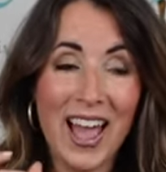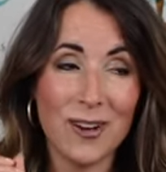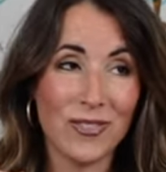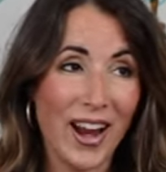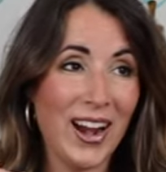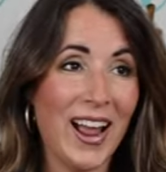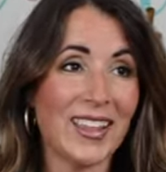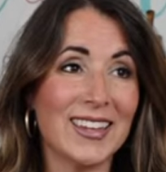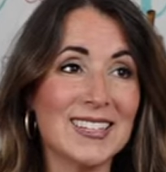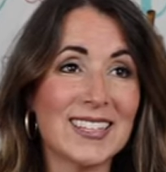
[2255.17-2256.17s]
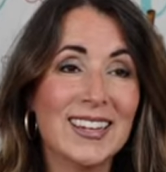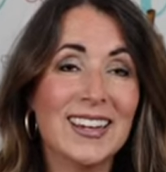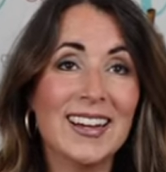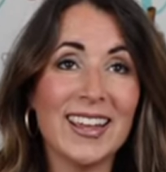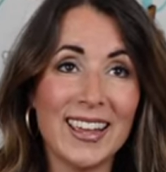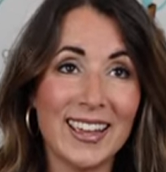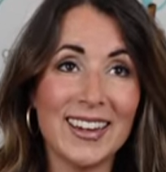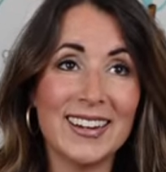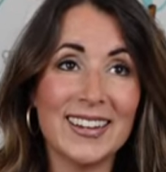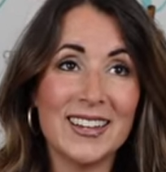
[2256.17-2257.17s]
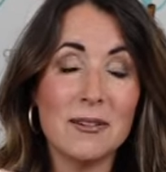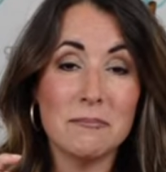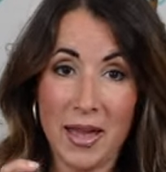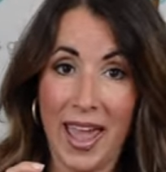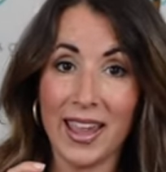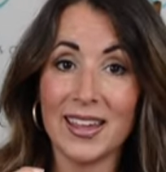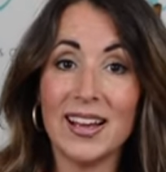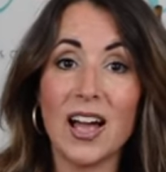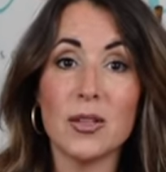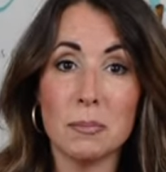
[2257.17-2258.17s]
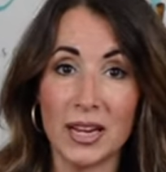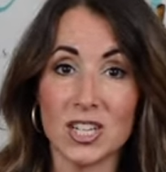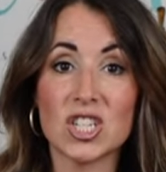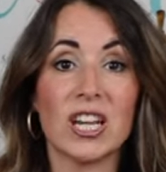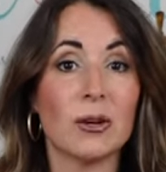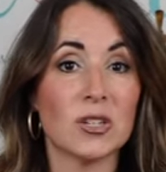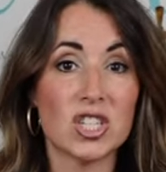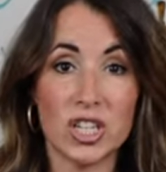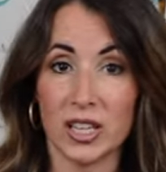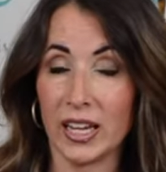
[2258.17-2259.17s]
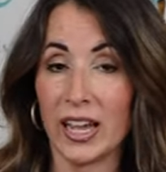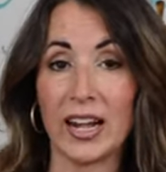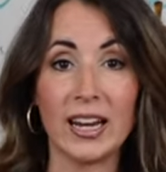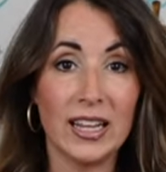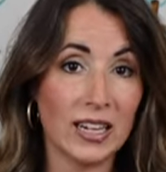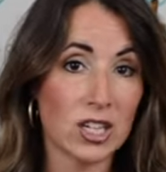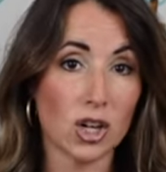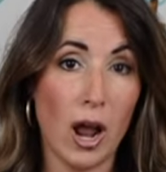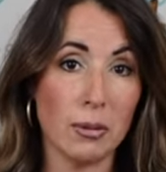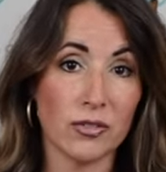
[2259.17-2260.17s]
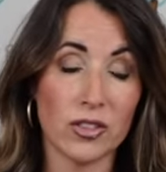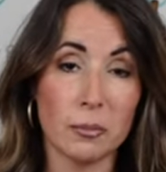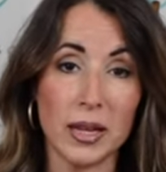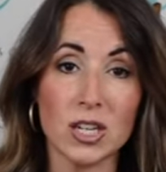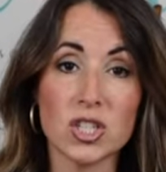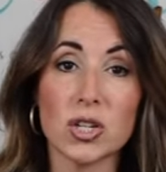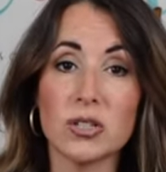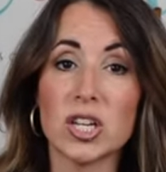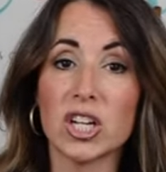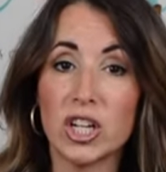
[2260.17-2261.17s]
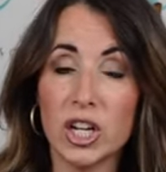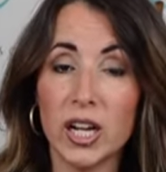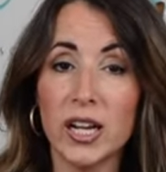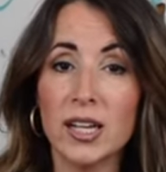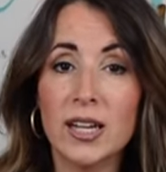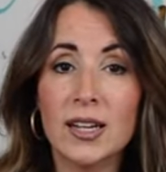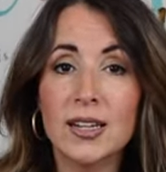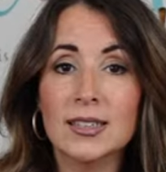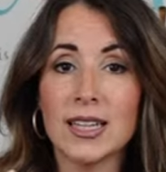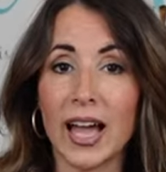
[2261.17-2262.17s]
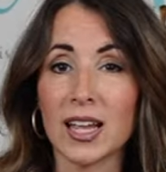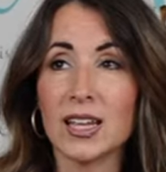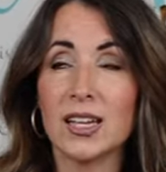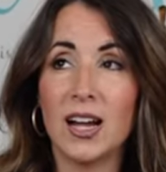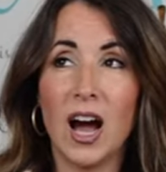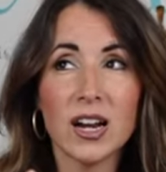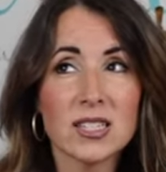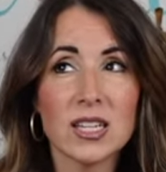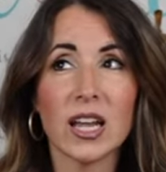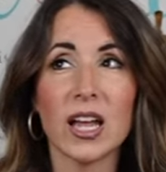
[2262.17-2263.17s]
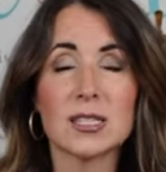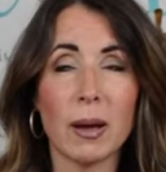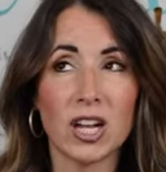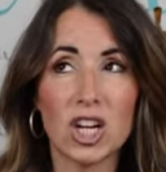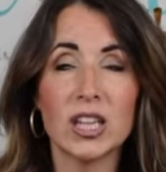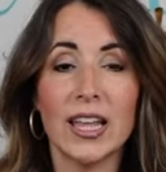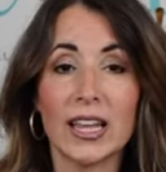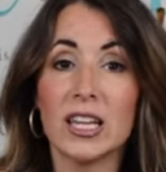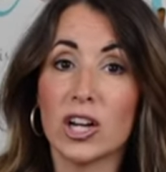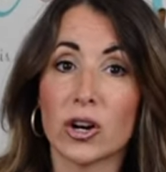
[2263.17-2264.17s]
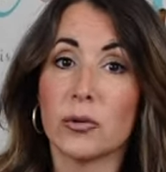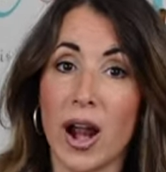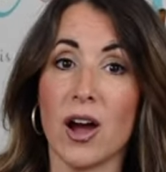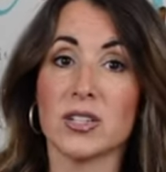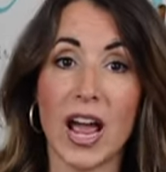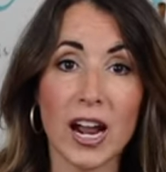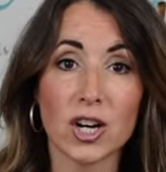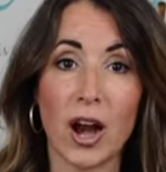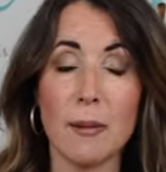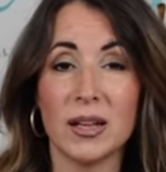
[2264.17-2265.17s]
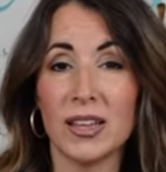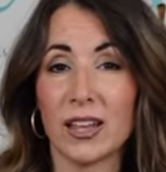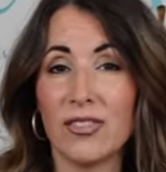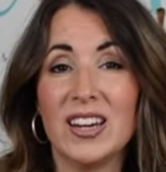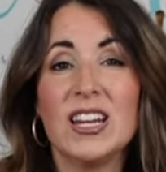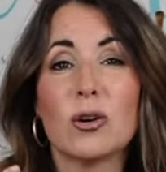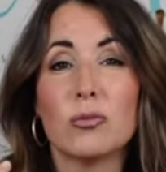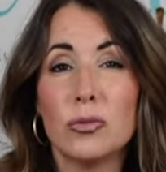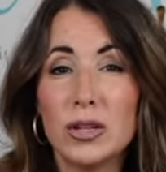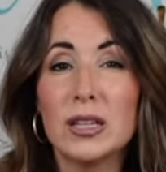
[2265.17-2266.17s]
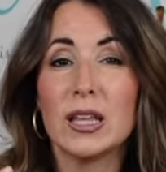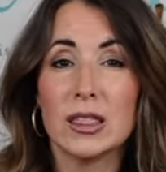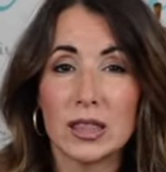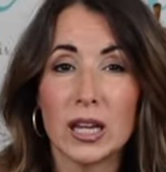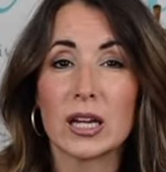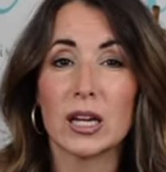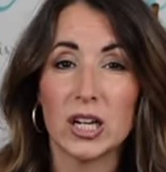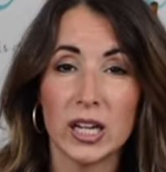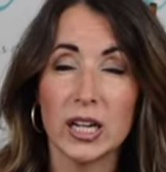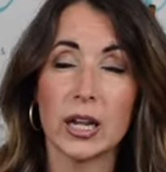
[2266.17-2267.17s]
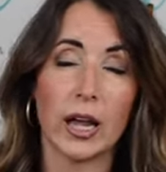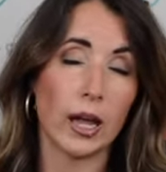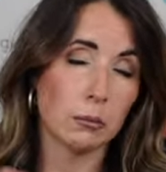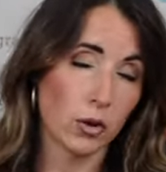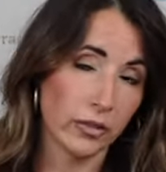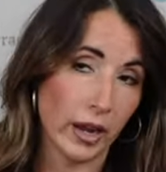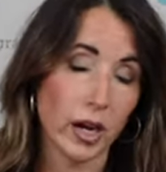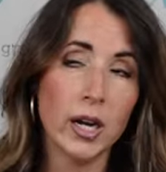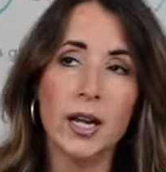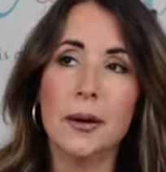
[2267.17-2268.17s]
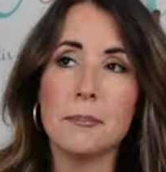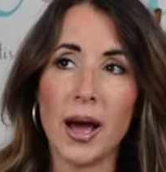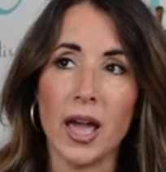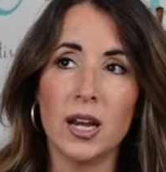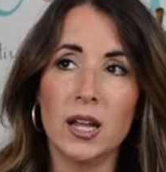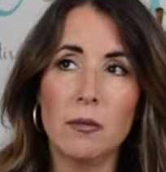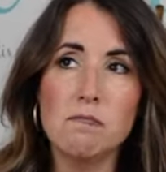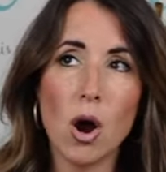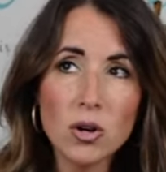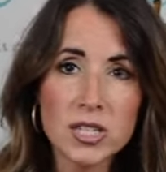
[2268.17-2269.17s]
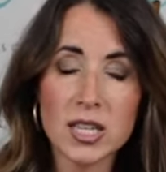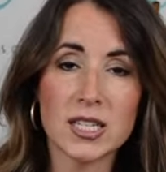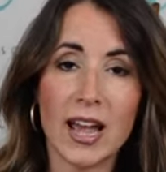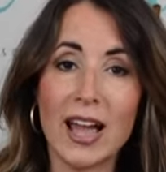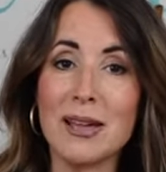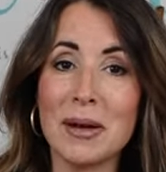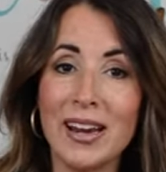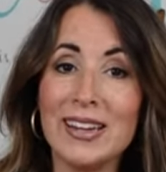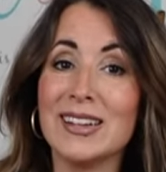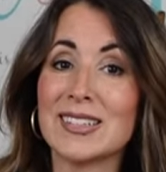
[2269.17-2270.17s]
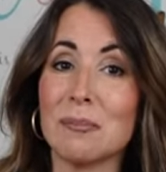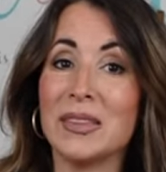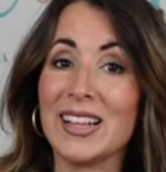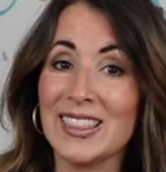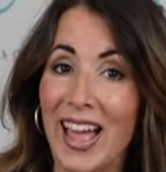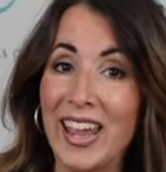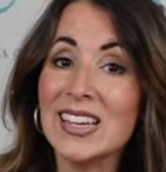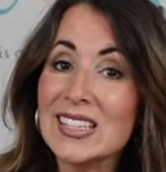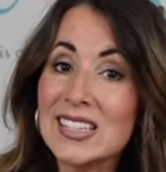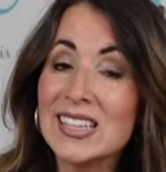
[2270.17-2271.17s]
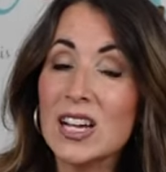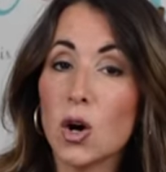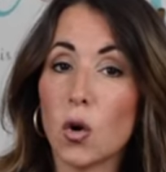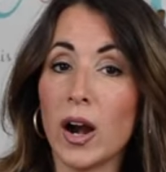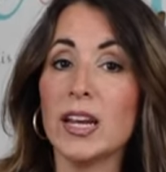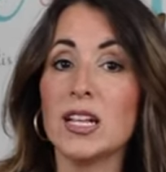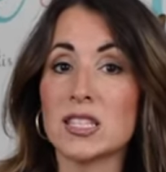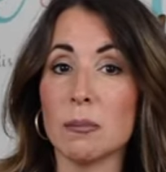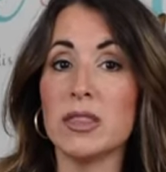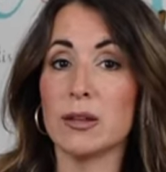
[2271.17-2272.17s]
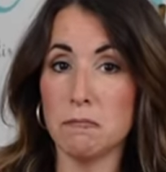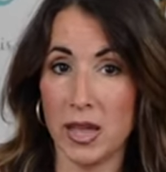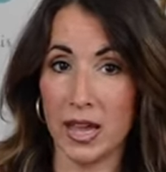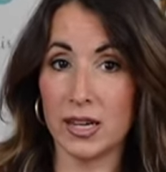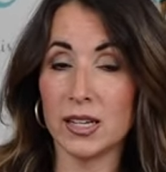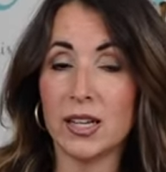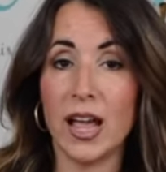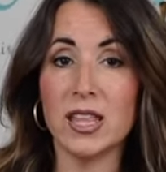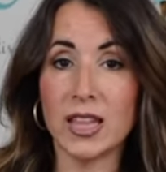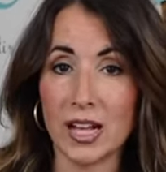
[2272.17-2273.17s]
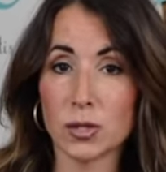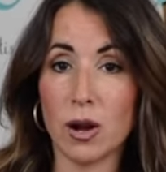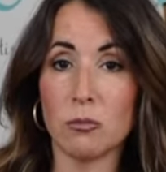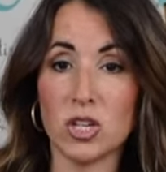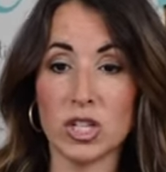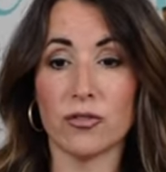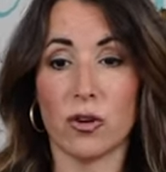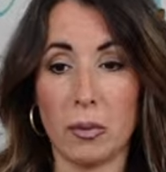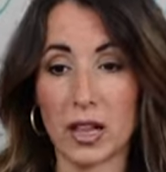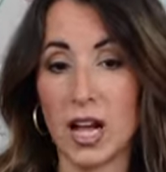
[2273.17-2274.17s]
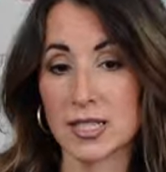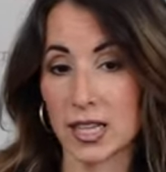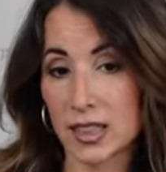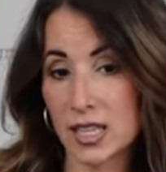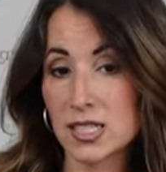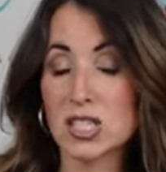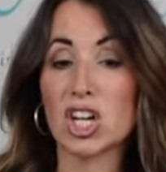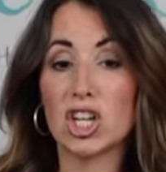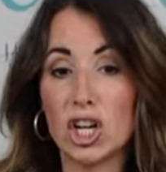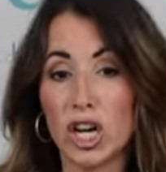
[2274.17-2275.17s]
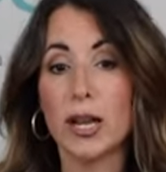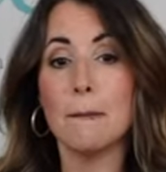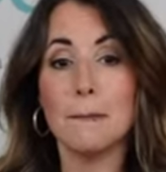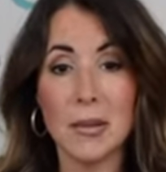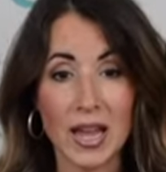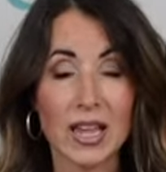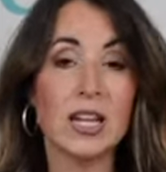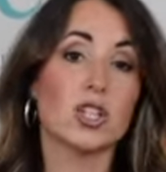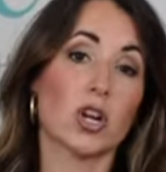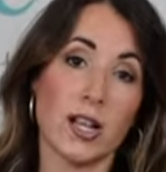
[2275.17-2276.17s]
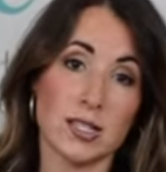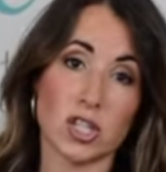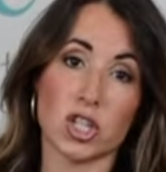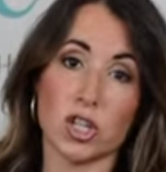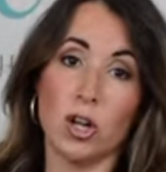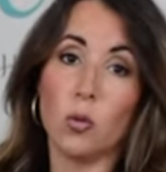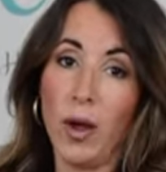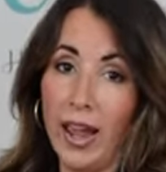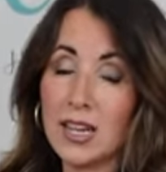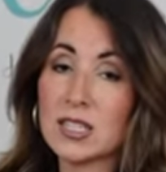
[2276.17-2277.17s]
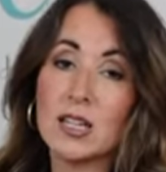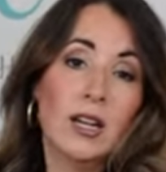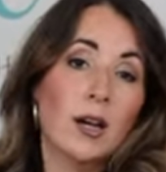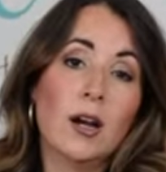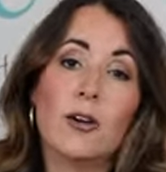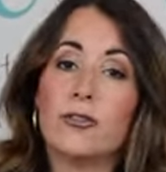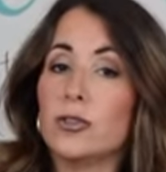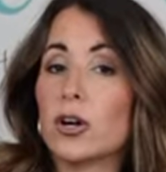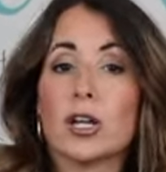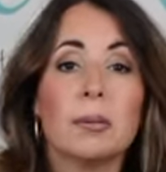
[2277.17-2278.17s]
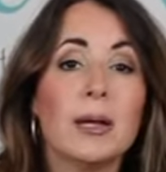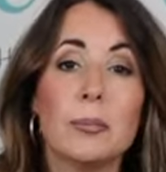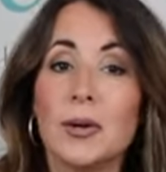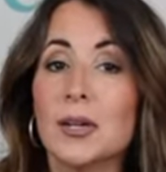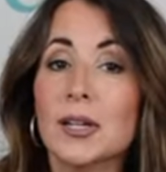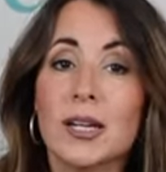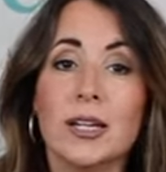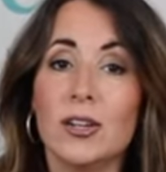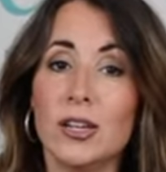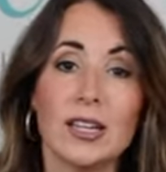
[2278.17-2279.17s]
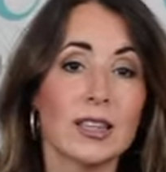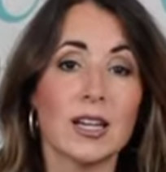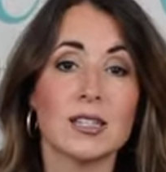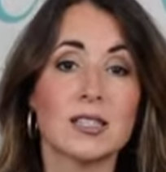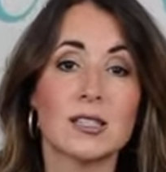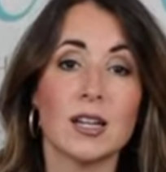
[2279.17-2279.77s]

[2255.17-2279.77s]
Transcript: on Fire Island in May on the beach and it was chilly and I needed to grab it for the beach. So it's a good like, honestly, it's my good like year round. I grab it like if I need a really thick hoodie, okay, I'm going there. But most of the time I need something light or I need something mid. And that's what I'm reaching for in my closet. This is a good mid transitional weight. Florida people, you need this